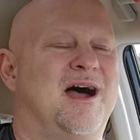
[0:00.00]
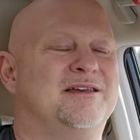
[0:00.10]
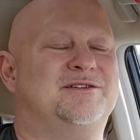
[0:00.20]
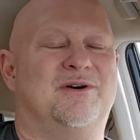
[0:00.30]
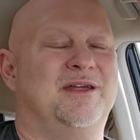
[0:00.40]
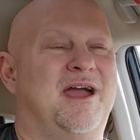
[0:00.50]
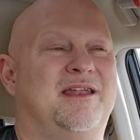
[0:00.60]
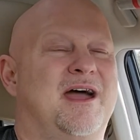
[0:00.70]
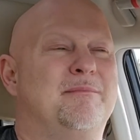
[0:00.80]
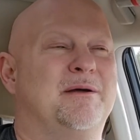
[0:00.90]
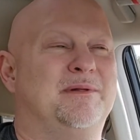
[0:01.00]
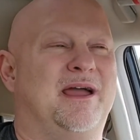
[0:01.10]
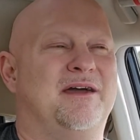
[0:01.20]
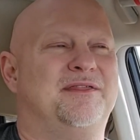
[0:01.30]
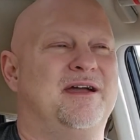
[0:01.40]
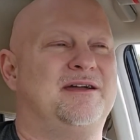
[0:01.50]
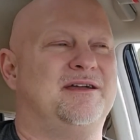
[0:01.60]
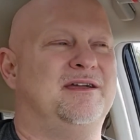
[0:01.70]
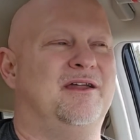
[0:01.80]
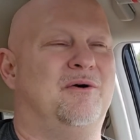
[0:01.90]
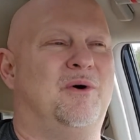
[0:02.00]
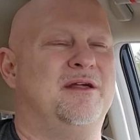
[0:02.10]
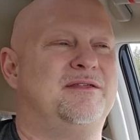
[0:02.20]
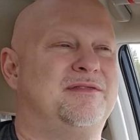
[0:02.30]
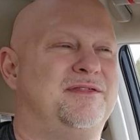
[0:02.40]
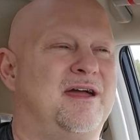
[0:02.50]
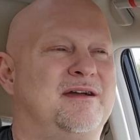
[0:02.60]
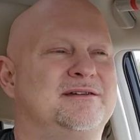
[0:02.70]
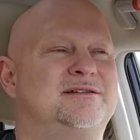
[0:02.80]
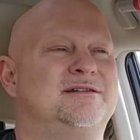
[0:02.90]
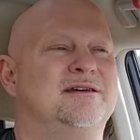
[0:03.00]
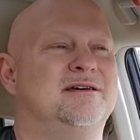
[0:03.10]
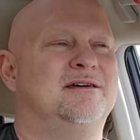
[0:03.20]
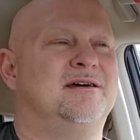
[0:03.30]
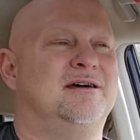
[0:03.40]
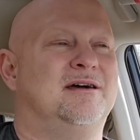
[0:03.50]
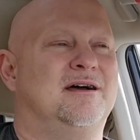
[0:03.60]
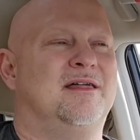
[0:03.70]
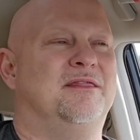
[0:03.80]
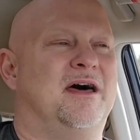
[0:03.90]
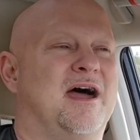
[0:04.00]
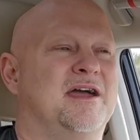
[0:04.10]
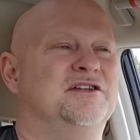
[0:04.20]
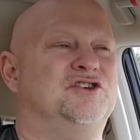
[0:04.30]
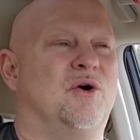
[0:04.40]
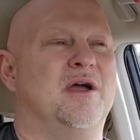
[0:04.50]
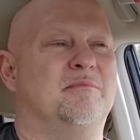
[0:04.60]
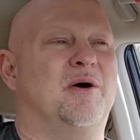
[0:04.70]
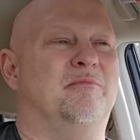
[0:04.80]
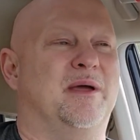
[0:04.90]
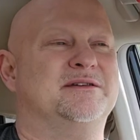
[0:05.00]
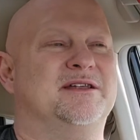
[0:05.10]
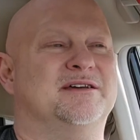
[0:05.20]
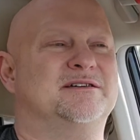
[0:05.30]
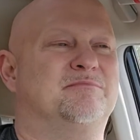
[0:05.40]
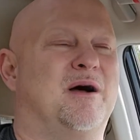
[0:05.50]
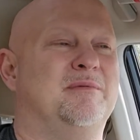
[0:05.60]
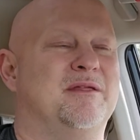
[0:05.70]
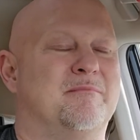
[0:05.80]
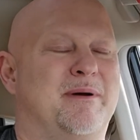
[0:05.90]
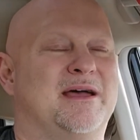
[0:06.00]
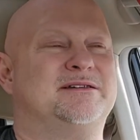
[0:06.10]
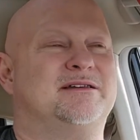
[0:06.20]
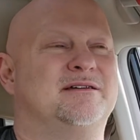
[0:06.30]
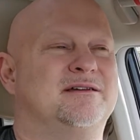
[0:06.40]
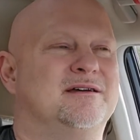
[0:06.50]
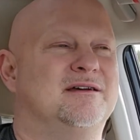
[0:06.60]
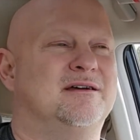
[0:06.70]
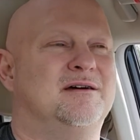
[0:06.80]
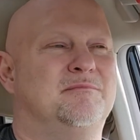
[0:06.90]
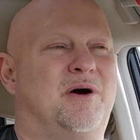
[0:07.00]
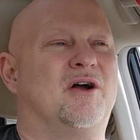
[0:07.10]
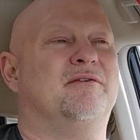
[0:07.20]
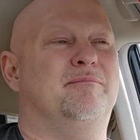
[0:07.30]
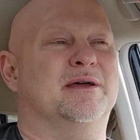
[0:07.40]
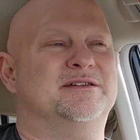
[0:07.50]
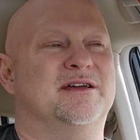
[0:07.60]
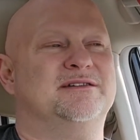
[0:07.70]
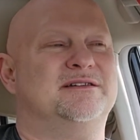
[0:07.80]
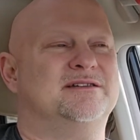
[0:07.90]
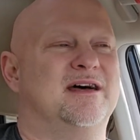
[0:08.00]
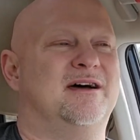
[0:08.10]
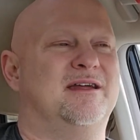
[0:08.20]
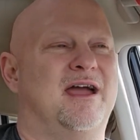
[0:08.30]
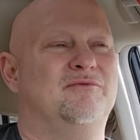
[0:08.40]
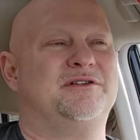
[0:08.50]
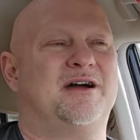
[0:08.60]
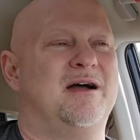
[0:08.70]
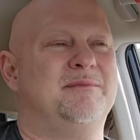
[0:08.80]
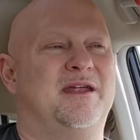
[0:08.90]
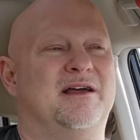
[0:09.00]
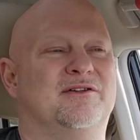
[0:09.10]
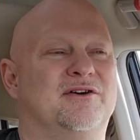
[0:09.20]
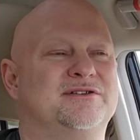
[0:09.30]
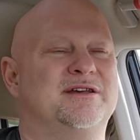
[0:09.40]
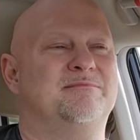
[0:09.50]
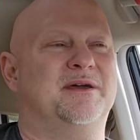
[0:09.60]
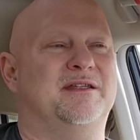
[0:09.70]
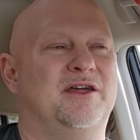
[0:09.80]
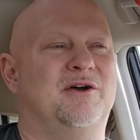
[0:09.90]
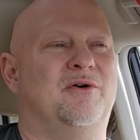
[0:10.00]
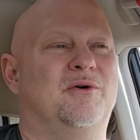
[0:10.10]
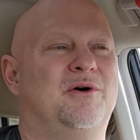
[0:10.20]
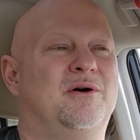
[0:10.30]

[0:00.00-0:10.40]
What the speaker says: So inevitably, I think one of the things that I enjoy about business, and probably the best part of business, is that every time that I learn something new,